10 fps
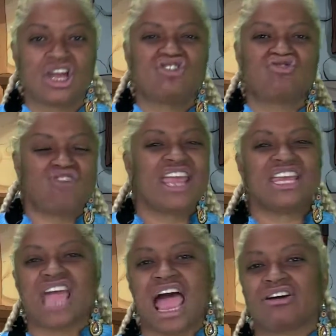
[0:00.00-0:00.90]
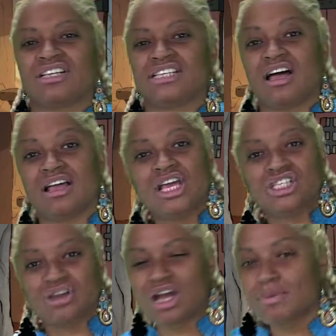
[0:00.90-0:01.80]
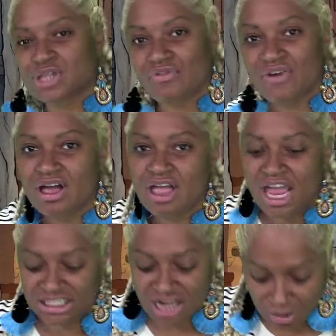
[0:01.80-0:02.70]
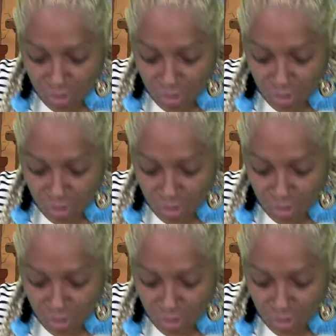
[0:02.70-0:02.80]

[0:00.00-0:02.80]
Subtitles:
Great character. So he comes over. He's like,